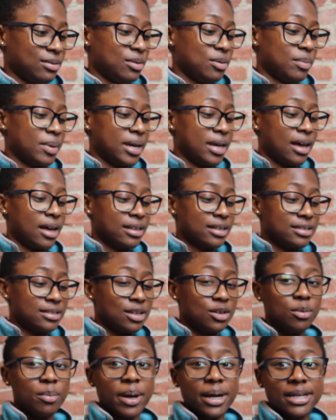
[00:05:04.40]
Oh my god, this
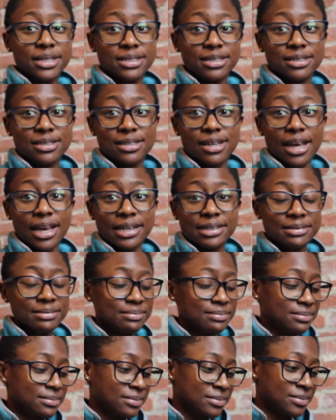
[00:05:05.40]
underbite is insane.
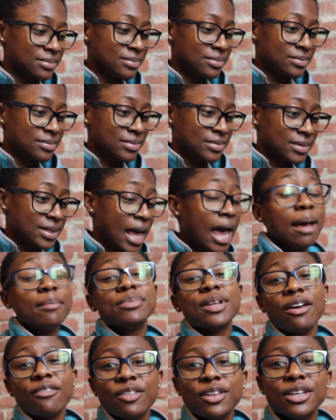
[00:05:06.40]
I'm
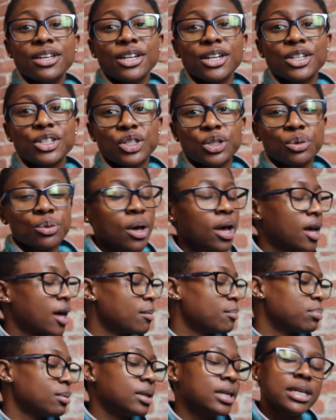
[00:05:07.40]
definitely gonna do a
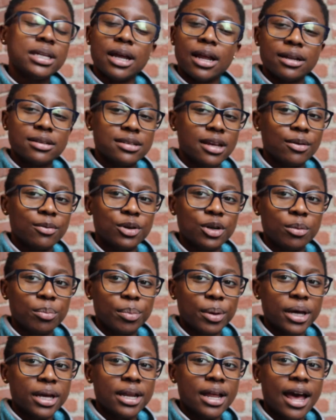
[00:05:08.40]
complete non sequitur,
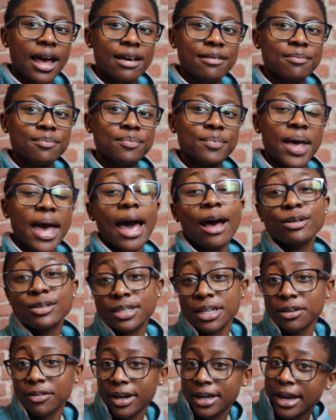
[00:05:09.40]
but I'm house
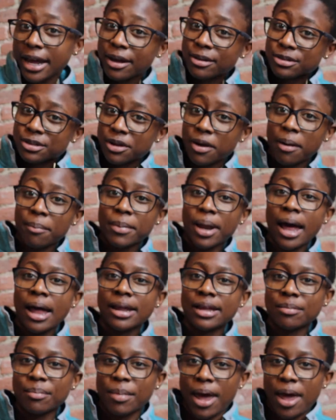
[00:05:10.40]
sitting right now, so I'm
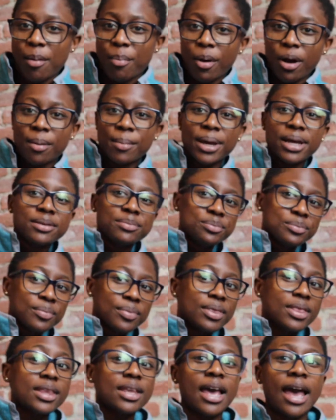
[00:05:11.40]
not in my apartment.
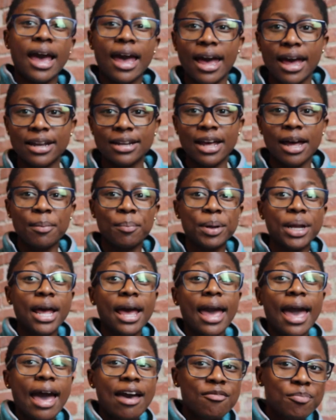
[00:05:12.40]
And but I
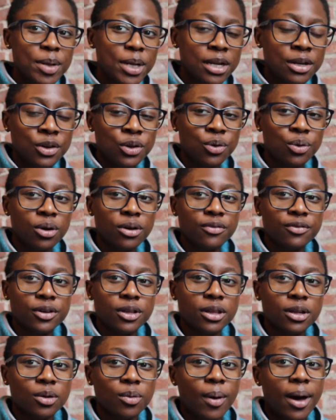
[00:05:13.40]
have been in New York for a
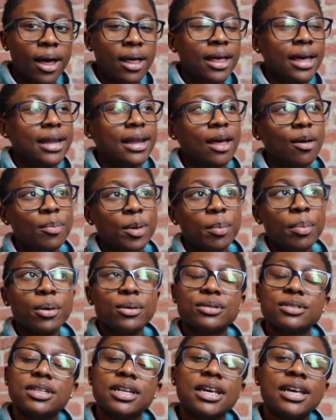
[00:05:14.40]
little while, and I'll be
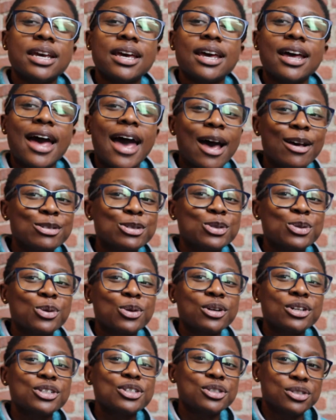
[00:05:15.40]
posting a house
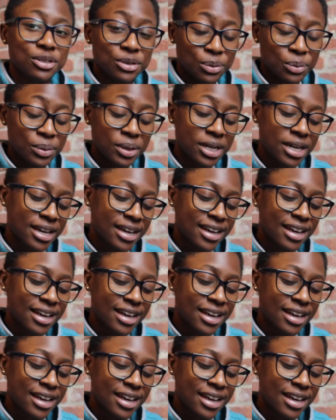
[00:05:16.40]
tour soon.